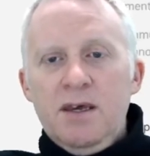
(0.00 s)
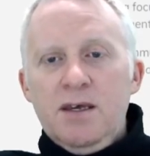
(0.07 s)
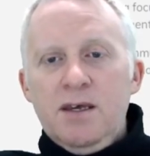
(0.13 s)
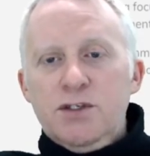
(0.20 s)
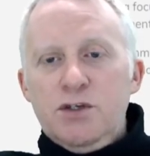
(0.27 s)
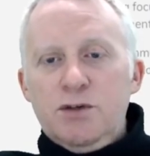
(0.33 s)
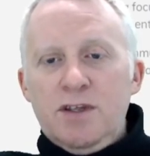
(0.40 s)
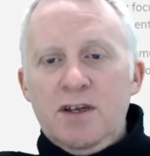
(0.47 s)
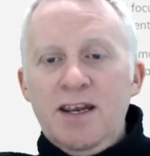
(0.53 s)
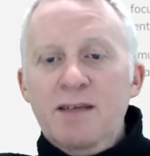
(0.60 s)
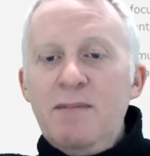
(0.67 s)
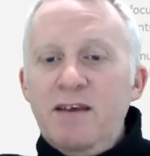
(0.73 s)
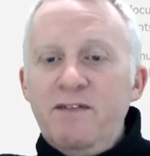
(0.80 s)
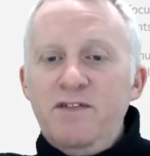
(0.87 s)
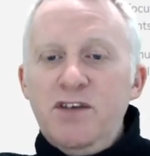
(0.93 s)
So the
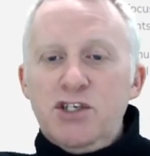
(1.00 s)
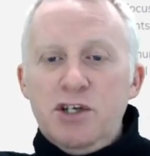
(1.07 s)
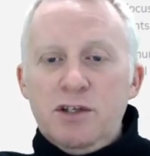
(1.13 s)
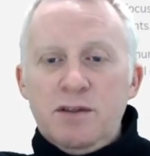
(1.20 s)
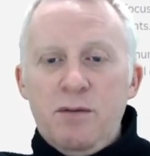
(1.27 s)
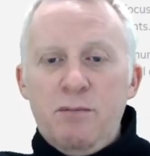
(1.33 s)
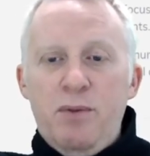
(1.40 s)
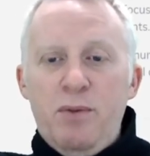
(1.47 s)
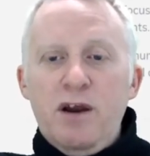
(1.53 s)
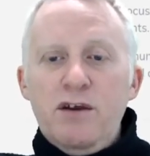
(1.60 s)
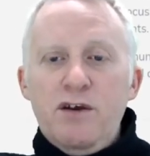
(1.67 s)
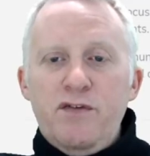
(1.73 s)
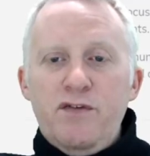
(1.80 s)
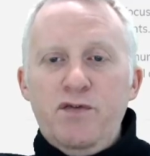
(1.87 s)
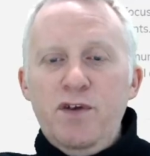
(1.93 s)
Nimiq vision,
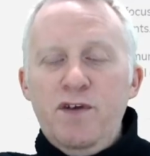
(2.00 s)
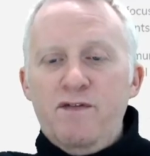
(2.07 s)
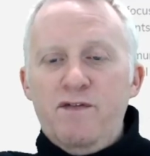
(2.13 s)
barrier free